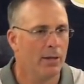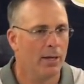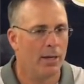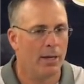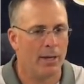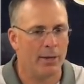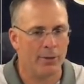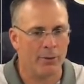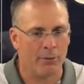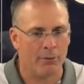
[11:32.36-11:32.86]

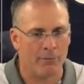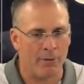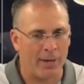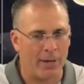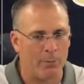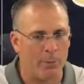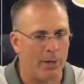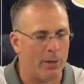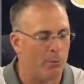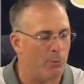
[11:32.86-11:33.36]
Uh, you're
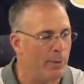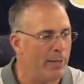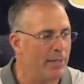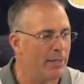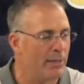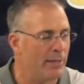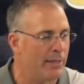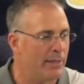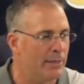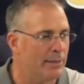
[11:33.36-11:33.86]
evaluated
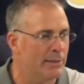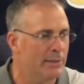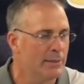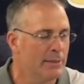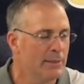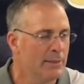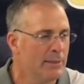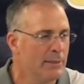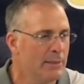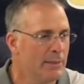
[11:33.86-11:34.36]
weekly and
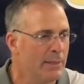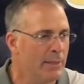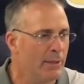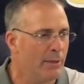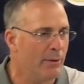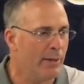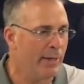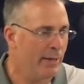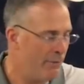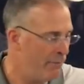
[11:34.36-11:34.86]
you
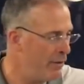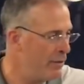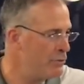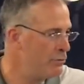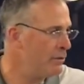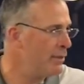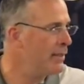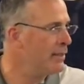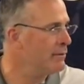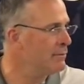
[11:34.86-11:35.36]
know
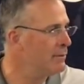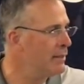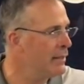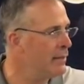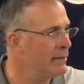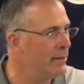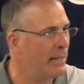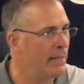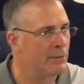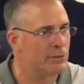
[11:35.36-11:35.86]
individually and,
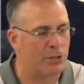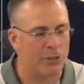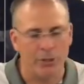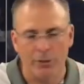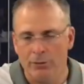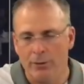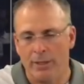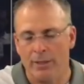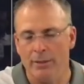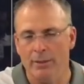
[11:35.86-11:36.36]
and as a
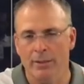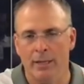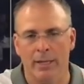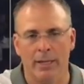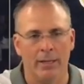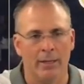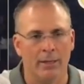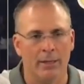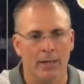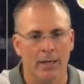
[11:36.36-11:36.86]
unit.
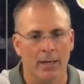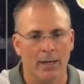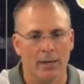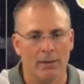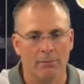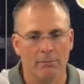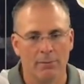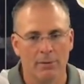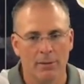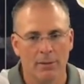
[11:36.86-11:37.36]
And
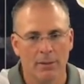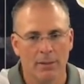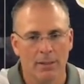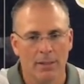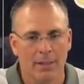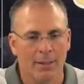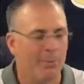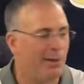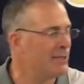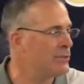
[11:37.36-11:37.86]

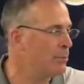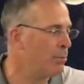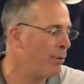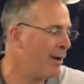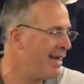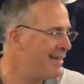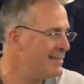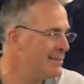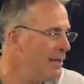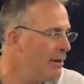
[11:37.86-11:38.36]
uh, am I
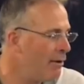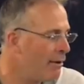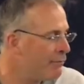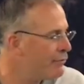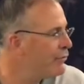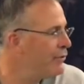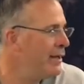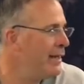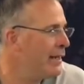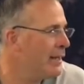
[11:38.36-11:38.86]
surprised? No, I've
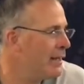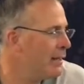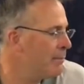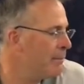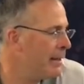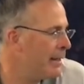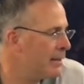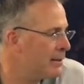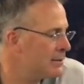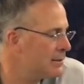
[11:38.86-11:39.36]
seen it. I
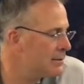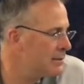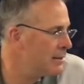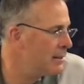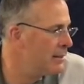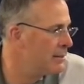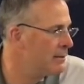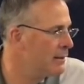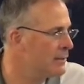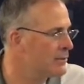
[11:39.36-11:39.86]
mean, it's
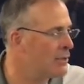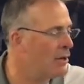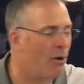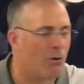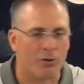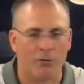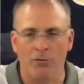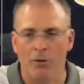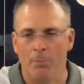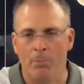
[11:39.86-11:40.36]

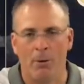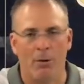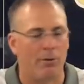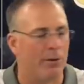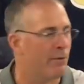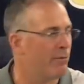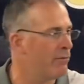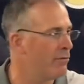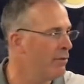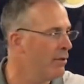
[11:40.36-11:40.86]
college football.
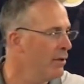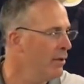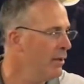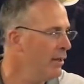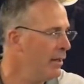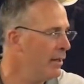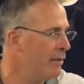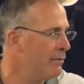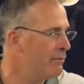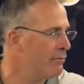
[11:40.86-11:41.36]
It's
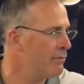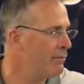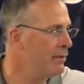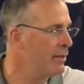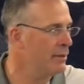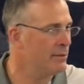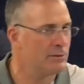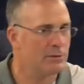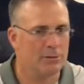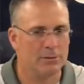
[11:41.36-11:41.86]
it's
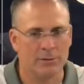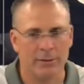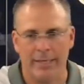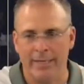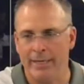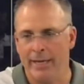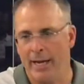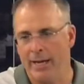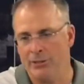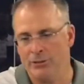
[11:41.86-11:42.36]
it's
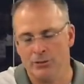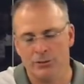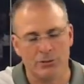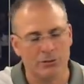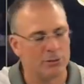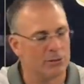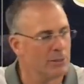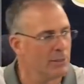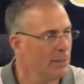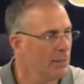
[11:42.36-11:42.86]
teenagers.
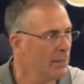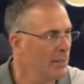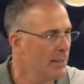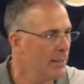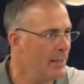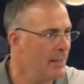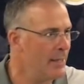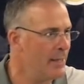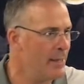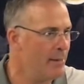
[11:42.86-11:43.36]

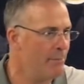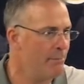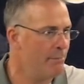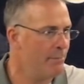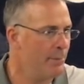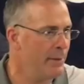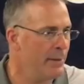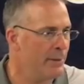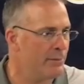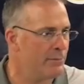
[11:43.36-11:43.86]
Um,
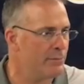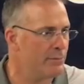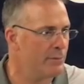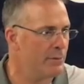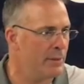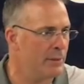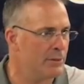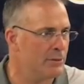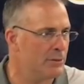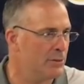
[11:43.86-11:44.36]
it's
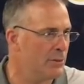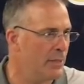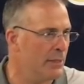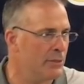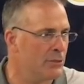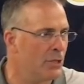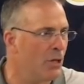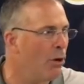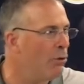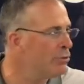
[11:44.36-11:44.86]
it's
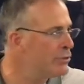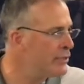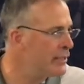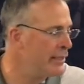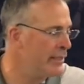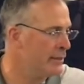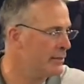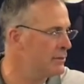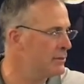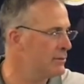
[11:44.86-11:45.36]
it's coaching.
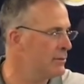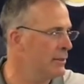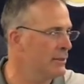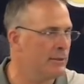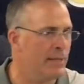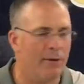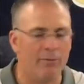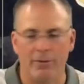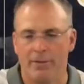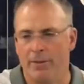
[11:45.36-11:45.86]
It's
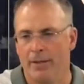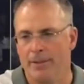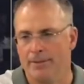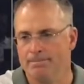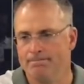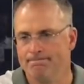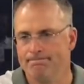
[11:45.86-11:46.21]
it's everything.